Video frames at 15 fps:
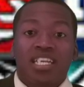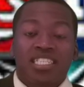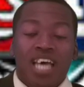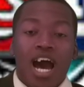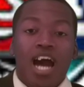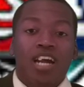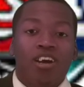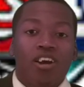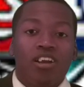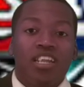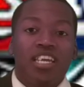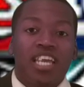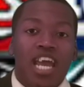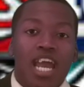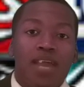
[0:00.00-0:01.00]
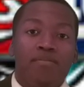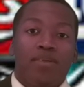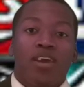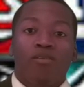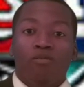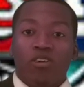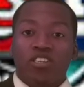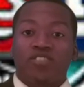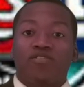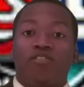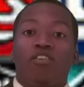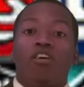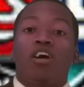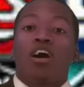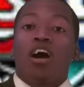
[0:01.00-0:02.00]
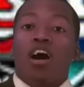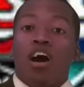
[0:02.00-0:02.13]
Todd Gurley came and rushed for